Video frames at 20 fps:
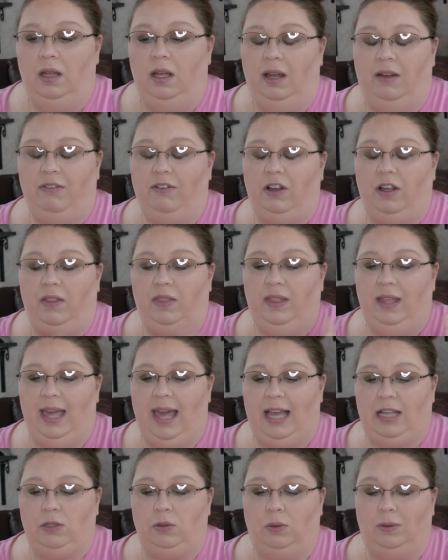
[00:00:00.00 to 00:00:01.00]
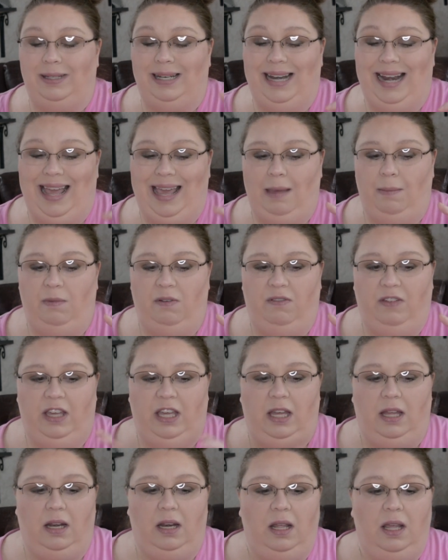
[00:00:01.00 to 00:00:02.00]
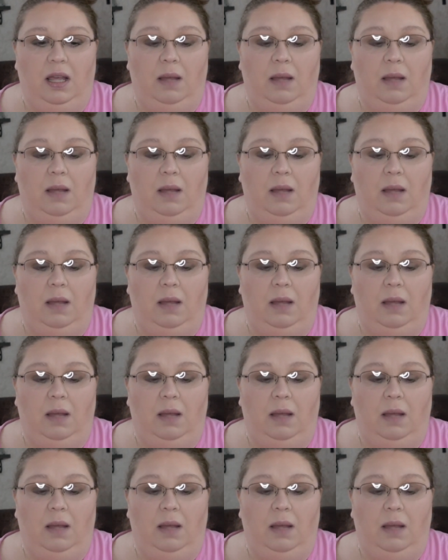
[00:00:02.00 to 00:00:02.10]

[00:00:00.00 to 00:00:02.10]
I forgot the actual name of it,